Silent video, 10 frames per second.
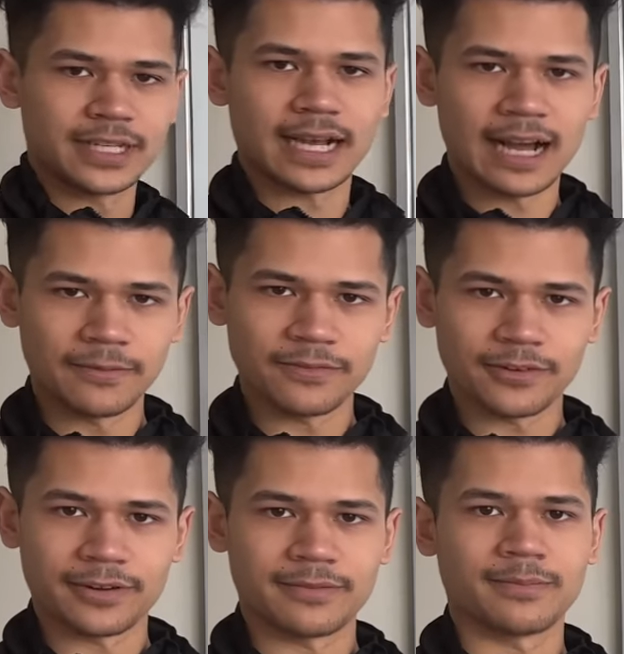to
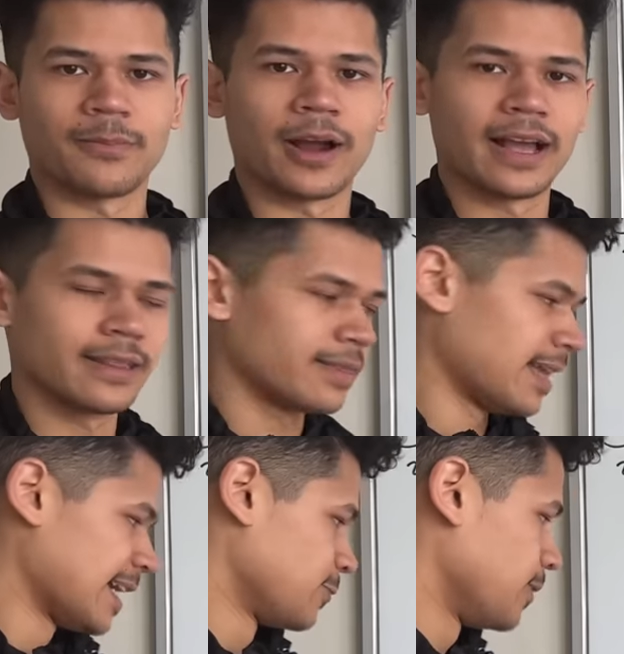comfort, right?
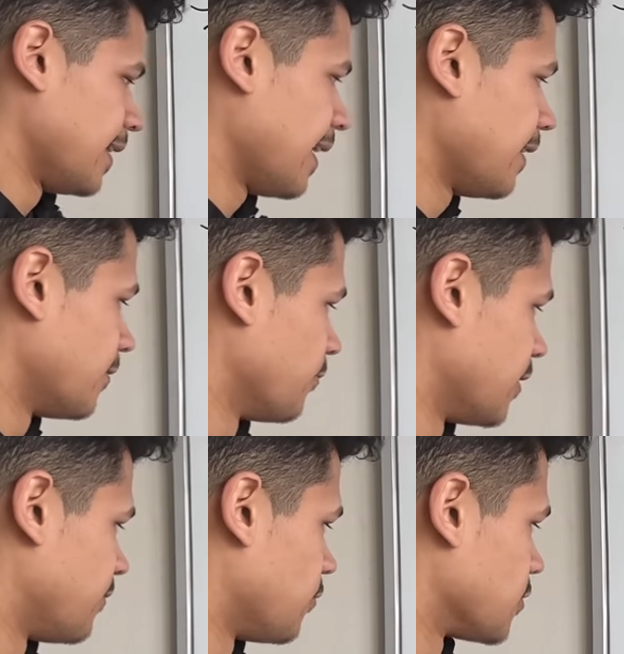That's what negative
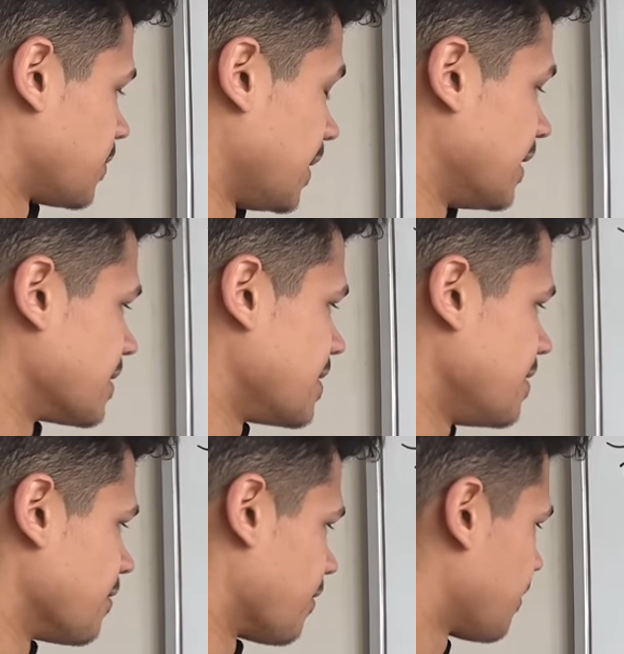reinforcement is
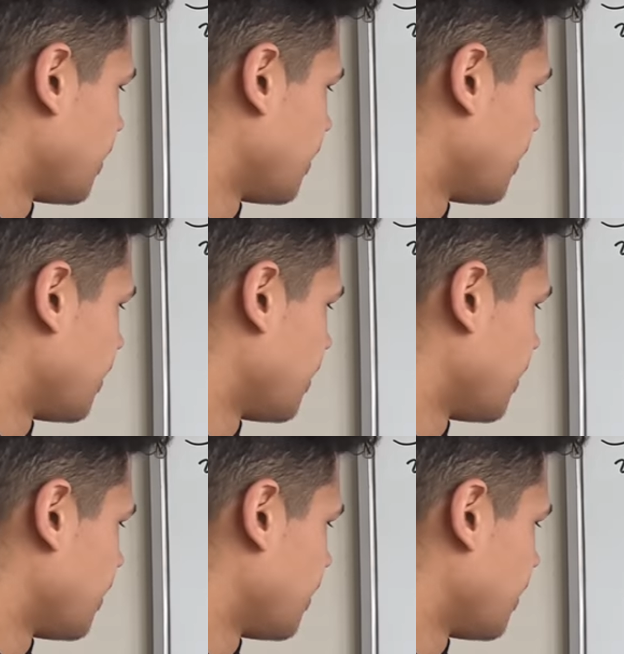here.